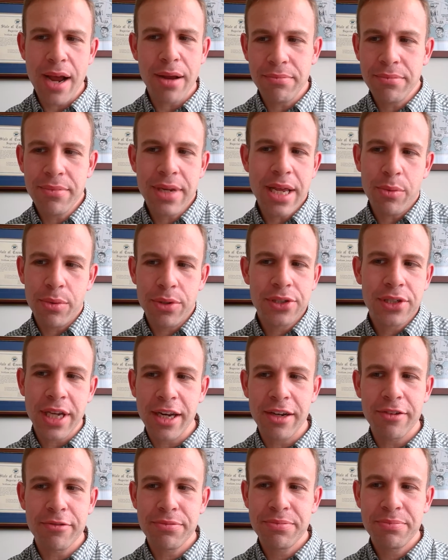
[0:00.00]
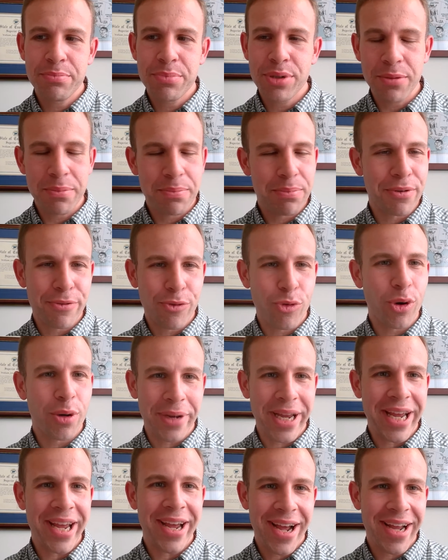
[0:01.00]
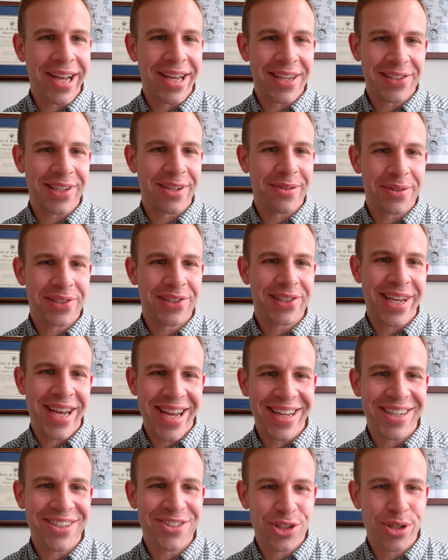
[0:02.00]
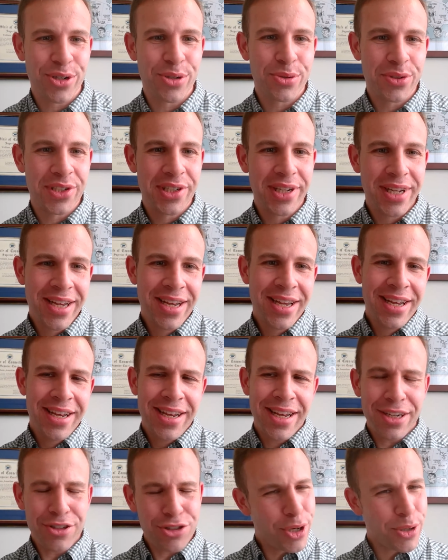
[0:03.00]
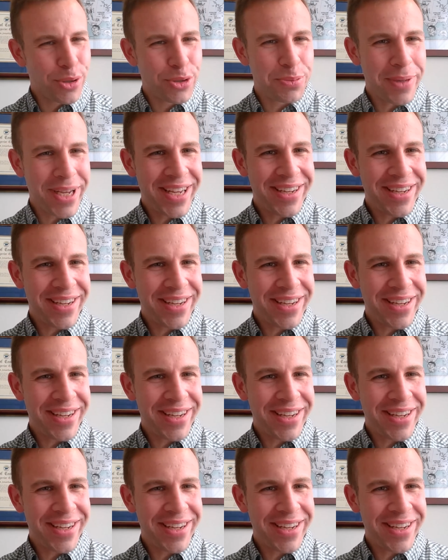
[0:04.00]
it was kind of put before me. I guess I would say it chose me.